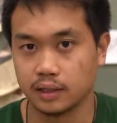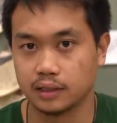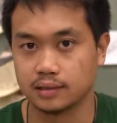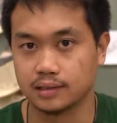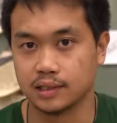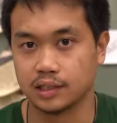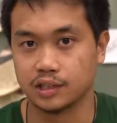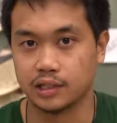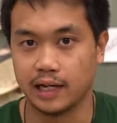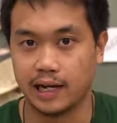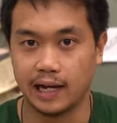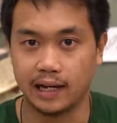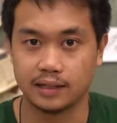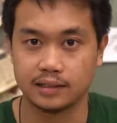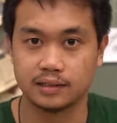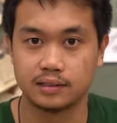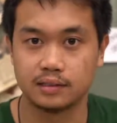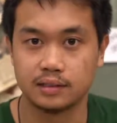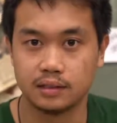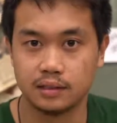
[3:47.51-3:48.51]
in such
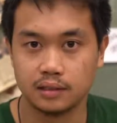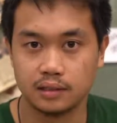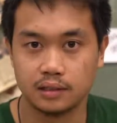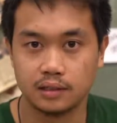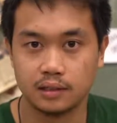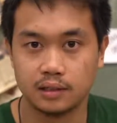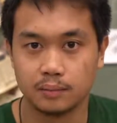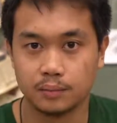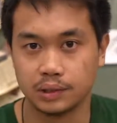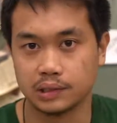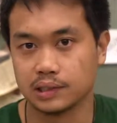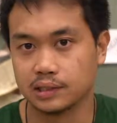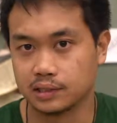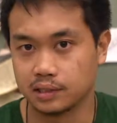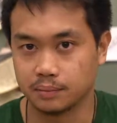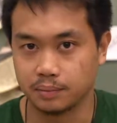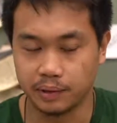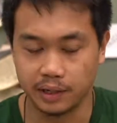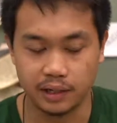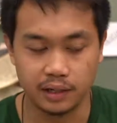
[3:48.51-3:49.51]
acts.
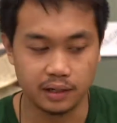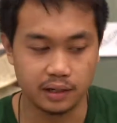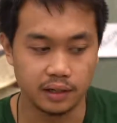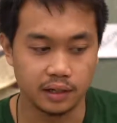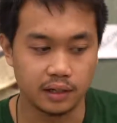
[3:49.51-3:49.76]
Participate